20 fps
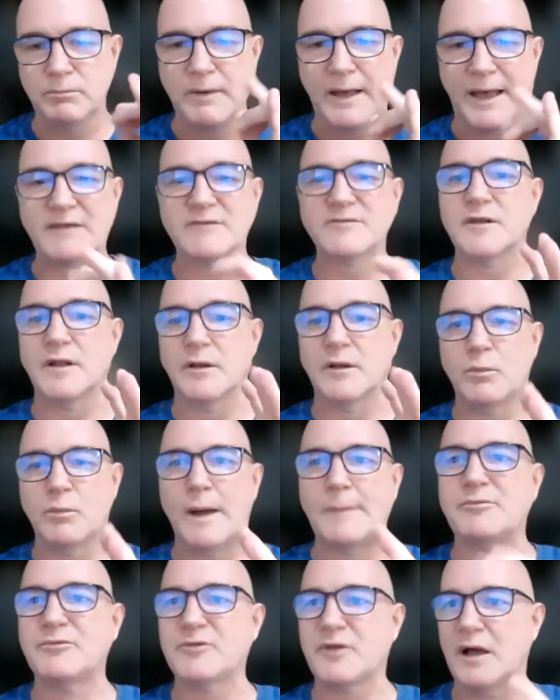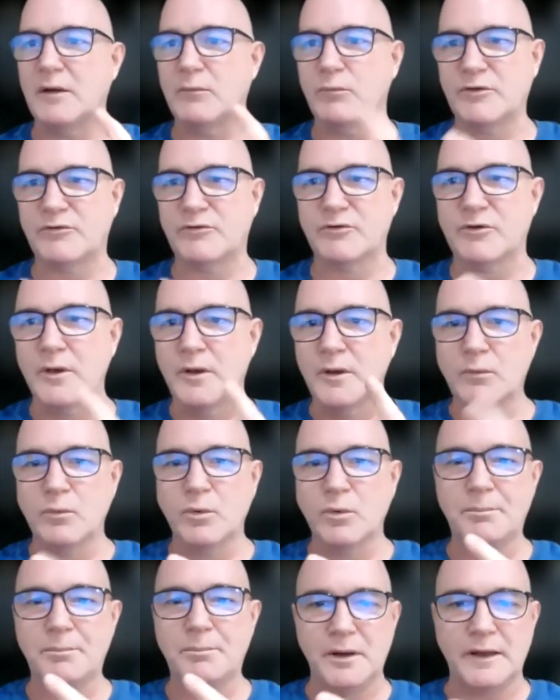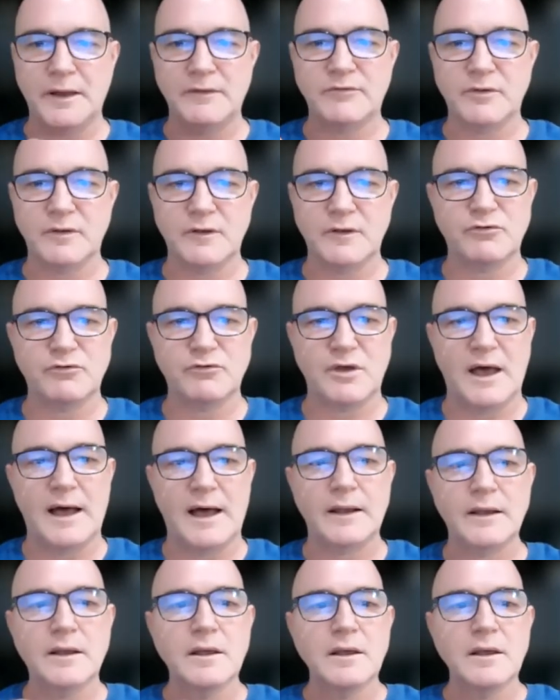excellent website, which we'll put into the chat.